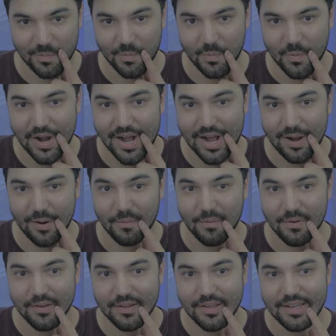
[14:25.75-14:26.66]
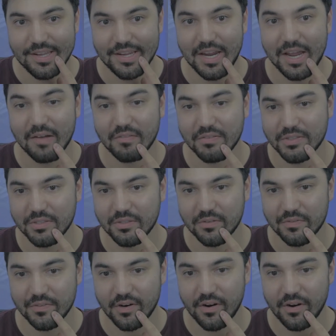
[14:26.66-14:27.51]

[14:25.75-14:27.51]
Wow. He averaged over